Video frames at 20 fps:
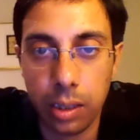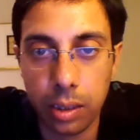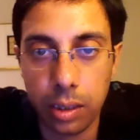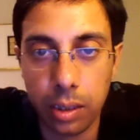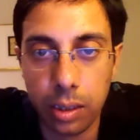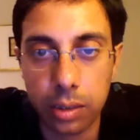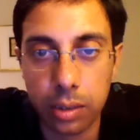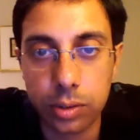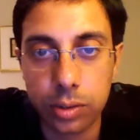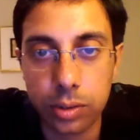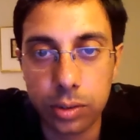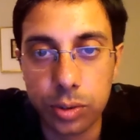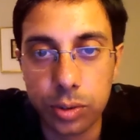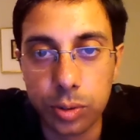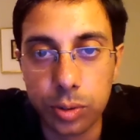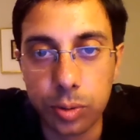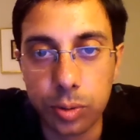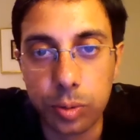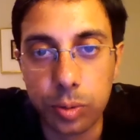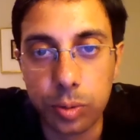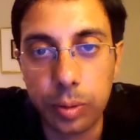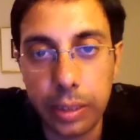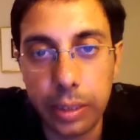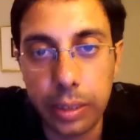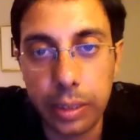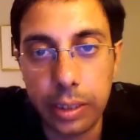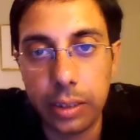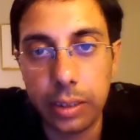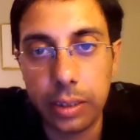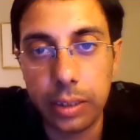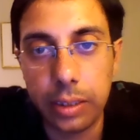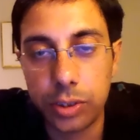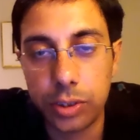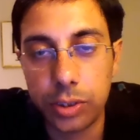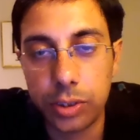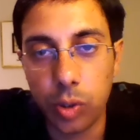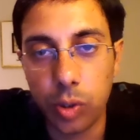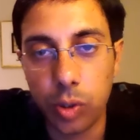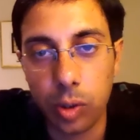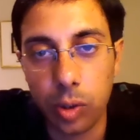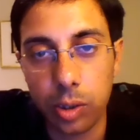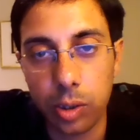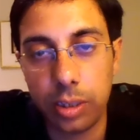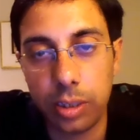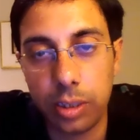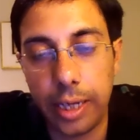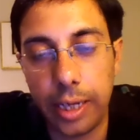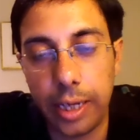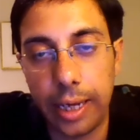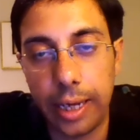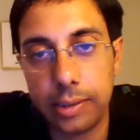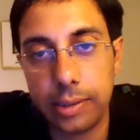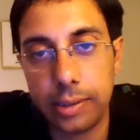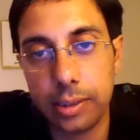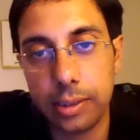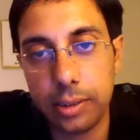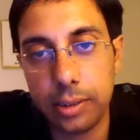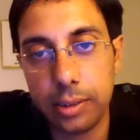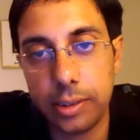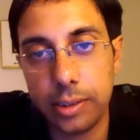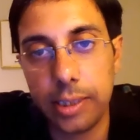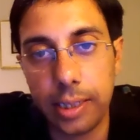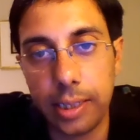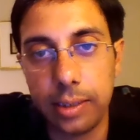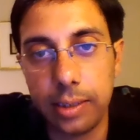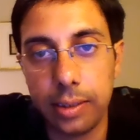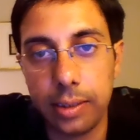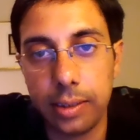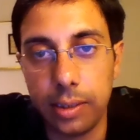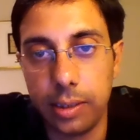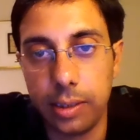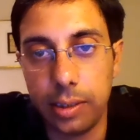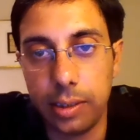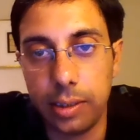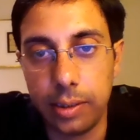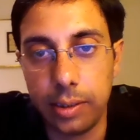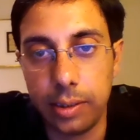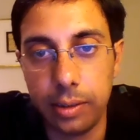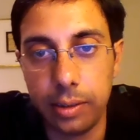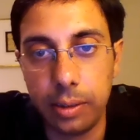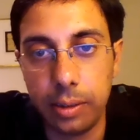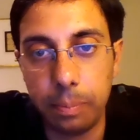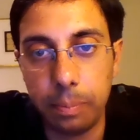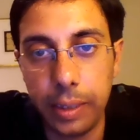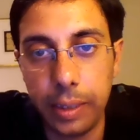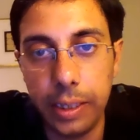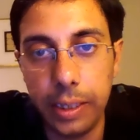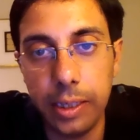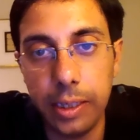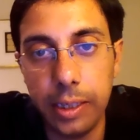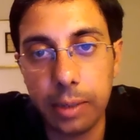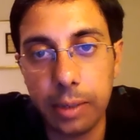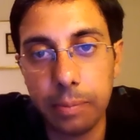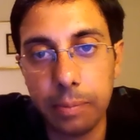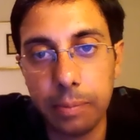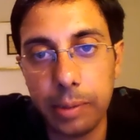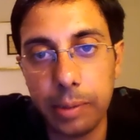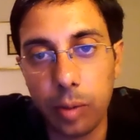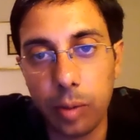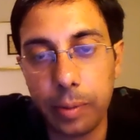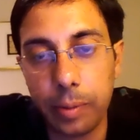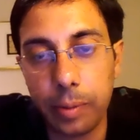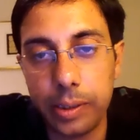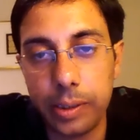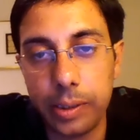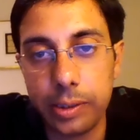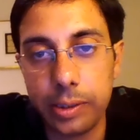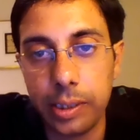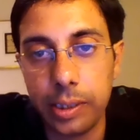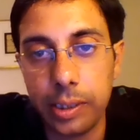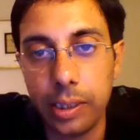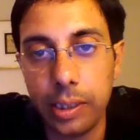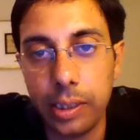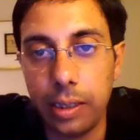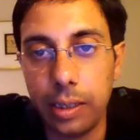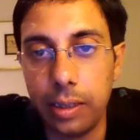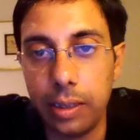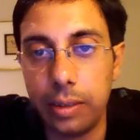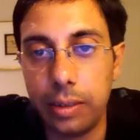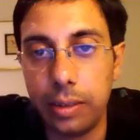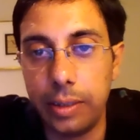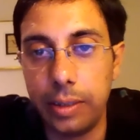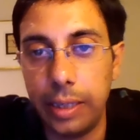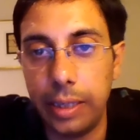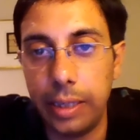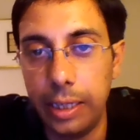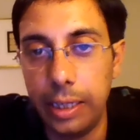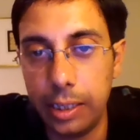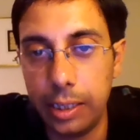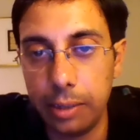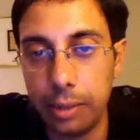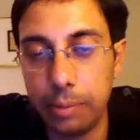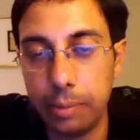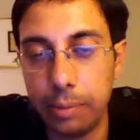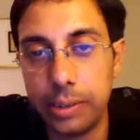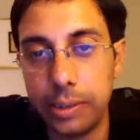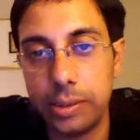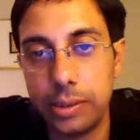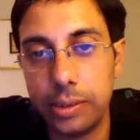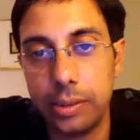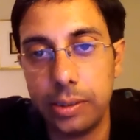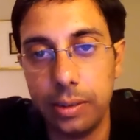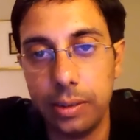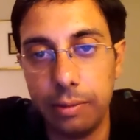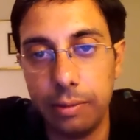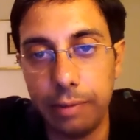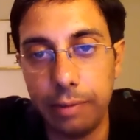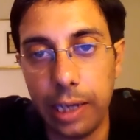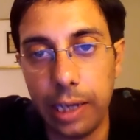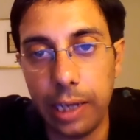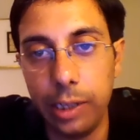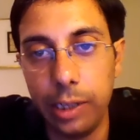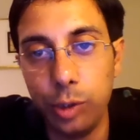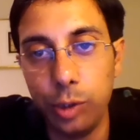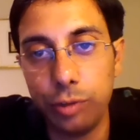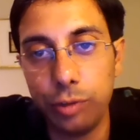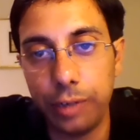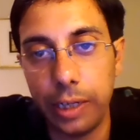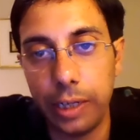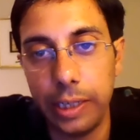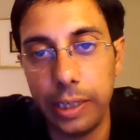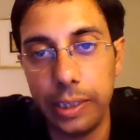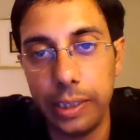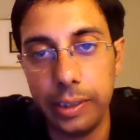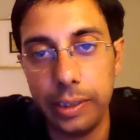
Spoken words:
So the short answer is that the pre-increment operator increments the value of I